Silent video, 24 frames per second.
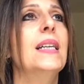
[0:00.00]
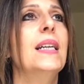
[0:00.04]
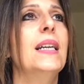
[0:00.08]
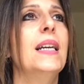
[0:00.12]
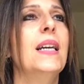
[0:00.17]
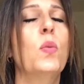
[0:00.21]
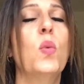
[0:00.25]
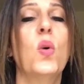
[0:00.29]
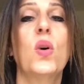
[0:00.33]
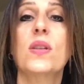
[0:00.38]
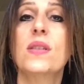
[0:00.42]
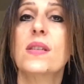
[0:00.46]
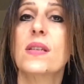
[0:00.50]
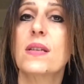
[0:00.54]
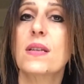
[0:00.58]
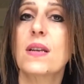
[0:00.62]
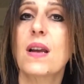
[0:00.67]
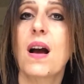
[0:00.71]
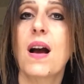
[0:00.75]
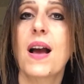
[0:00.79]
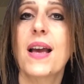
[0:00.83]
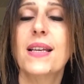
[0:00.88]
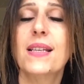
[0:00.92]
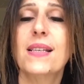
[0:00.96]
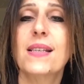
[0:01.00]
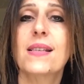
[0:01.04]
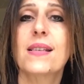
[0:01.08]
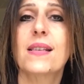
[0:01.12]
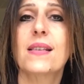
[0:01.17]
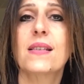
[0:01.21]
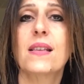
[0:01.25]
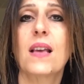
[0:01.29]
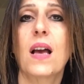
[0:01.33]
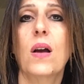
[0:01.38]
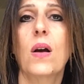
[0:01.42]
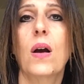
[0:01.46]
it wasn't
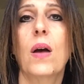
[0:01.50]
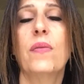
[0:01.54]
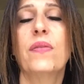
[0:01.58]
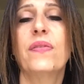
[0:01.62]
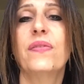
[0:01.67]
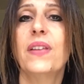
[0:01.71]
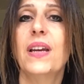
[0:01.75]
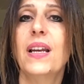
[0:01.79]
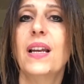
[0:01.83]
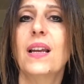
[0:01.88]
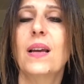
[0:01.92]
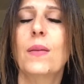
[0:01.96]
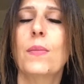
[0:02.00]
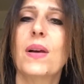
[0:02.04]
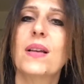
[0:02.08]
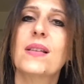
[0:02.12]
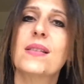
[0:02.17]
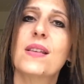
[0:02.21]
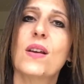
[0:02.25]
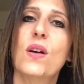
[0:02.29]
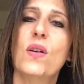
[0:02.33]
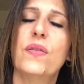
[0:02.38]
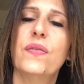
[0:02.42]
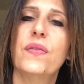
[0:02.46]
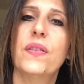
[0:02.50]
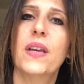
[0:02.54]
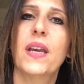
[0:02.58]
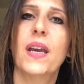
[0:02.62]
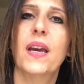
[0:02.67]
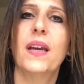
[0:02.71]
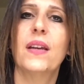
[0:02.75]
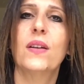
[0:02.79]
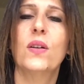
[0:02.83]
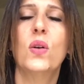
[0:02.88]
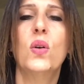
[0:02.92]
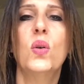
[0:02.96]
nice. So I'm feeling myself
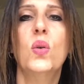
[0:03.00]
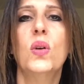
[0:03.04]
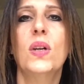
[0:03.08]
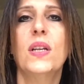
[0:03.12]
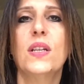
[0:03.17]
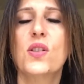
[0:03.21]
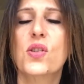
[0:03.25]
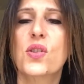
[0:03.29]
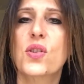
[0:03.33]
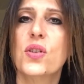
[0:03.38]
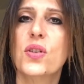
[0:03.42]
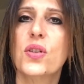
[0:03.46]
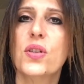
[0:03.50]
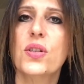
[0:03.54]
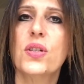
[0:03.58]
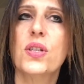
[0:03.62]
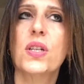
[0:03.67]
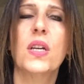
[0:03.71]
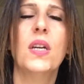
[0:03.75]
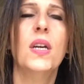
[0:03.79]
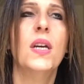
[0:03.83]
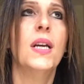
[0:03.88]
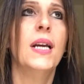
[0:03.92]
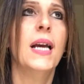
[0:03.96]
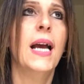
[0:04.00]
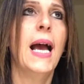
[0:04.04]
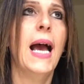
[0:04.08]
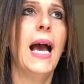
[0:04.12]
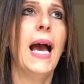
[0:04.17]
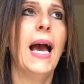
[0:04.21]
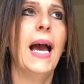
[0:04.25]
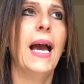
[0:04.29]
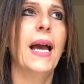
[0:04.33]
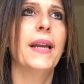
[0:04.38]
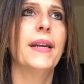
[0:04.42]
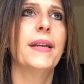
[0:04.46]
again, all is good.
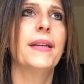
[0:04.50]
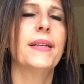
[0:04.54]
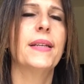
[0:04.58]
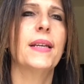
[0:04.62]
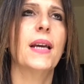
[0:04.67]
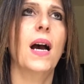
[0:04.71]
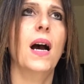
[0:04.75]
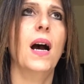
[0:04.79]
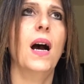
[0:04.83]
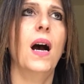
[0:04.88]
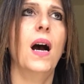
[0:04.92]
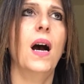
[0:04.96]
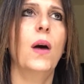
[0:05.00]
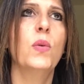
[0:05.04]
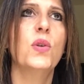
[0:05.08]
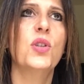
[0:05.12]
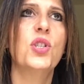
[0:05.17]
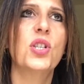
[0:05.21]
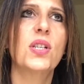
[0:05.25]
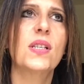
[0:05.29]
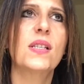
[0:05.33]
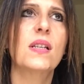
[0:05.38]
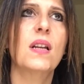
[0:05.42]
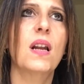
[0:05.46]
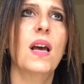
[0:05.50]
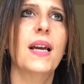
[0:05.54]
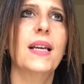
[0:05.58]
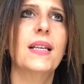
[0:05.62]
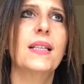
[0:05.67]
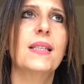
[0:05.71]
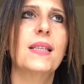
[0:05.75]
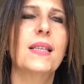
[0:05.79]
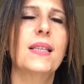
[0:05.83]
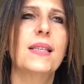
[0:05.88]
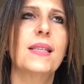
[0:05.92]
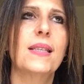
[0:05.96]
And I would just
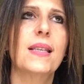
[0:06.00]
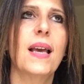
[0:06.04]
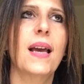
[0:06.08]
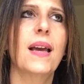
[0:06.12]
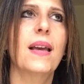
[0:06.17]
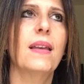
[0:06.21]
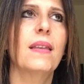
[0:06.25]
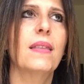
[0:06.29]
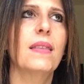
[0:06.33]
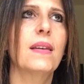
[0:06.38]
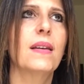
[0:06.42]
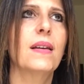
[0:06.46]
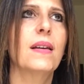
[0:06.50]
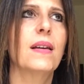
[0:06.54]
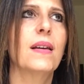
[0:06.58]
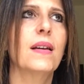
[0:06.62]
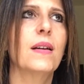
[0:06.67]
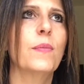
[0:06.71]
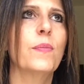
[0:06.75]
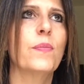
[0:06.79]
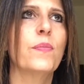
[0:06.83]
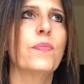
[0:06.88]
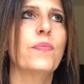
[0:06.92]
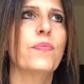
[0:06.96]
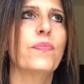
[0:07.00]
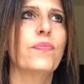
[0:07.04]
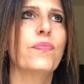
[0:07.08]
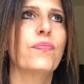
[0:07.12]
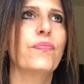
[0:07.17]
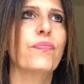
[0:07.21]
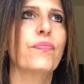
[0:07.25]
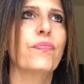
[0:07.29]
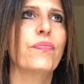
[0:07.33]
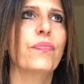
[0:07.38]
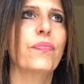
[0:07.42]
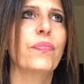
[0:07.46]
like to say that
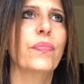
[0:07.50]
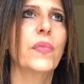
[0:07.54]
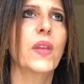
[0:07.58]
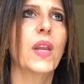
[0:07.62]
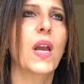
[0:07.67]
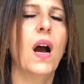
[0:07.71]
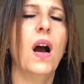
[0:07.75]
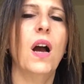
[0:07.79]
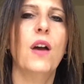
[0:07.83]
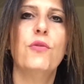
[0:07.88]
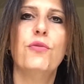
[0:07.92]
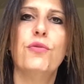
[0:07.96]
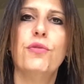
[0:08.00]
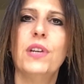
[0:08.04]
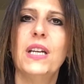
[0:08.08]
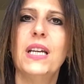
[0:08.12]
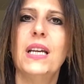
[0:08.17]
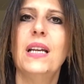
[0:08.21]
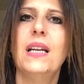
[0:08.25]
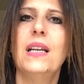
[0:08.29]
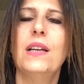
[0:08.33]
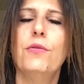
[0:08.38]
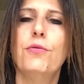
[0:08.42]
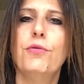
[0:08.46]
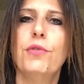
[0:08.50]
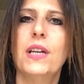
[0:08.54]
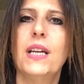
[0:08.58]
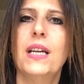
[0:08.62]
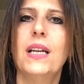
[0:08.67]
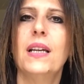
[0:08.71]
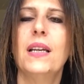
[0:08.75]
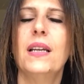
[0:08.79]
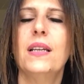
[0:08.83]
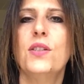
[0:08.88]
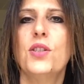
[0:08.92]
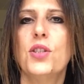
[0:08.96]
I
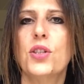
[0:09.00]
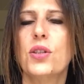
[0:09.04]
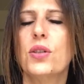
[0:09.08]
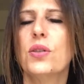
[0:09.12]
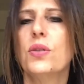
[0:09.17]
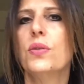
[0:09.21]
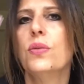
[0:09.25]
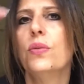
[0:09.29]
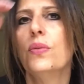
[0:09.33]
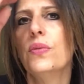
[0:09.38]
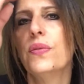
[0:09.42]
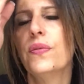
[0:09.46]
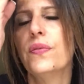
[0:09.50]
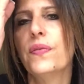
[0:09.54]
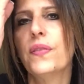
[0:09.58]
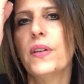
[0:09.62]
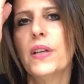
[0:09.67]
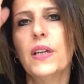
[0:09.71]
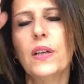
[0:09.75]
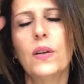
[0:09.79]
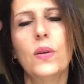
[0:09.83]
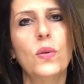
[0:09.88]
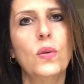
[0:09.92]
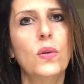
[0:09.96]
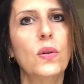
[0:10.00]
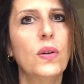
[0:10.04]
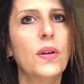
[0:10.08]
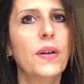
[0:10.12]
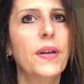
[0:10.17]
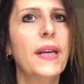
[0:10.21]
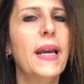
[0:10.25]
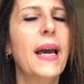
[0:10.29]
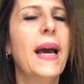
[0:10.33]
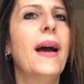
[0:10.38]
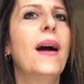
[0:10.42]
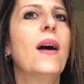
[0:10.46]
really do feel
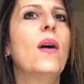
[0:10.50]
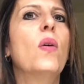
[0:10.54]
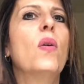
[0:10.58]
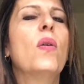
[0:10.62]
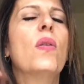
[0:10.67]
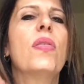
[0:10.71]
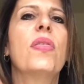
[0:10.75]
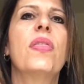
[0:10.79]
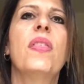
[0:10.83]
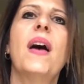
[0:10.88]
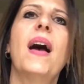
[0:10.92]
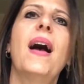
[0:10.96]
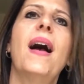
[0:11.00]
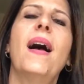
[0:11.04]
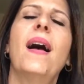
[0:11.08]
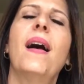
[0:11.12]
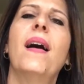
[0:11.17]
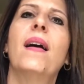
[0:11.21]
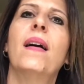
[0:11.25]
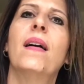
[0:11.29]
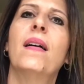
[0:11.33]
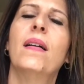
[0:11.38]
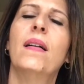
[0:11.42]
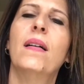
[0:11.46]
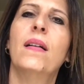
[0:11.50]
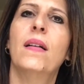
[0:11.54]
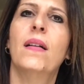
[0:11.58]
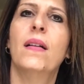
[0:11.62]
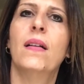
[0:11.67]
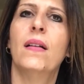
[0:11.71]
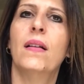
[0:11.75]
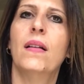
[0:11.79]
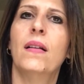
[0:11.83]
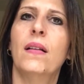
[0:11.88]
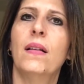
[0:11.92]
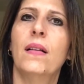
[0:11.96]
now that
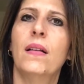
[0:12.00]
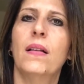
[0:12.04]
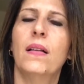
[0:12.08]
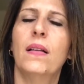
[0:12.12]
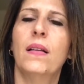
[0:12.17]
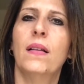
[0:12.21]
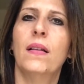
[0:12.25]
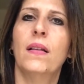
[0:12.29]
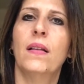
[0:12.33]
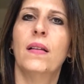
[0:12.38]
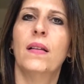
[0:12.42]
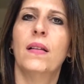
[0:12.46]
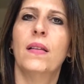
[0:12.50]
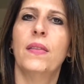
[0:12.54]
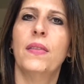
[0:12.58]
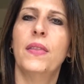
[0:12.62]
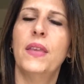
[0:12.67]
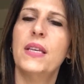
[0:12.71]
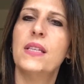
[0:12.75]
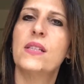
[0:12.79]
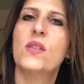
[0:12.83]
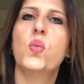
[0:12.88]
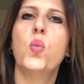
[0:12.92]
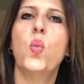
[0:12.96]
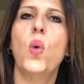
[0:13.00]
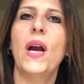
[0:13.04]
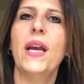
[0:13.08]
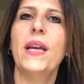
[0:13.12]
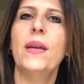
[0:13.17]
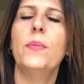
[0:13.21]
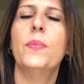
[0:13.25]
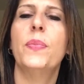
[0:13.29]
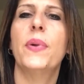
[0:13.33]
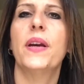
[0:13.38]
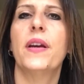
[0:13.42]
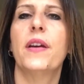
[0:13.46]
this
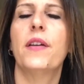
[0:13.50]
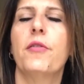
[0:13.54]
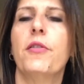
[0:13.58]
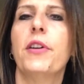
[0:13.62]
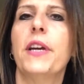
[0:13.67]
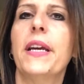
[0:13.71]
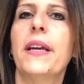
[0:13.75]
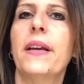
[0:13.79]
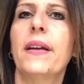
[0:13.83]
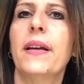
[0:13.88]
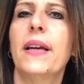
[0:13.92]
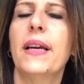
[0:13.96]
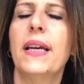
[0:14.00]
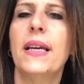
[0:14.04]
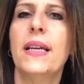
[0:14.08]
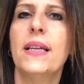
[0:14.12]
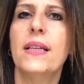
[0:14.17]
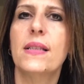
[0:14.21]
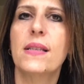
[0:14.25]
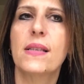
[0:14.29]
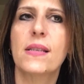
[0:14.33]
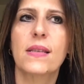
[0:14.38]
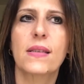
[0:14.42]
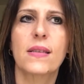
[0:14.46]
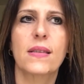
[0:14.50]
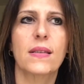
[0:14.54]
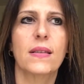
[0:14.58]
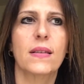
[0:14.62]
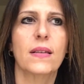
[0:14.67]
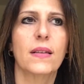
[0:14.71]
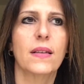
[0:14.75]
weight bearing it's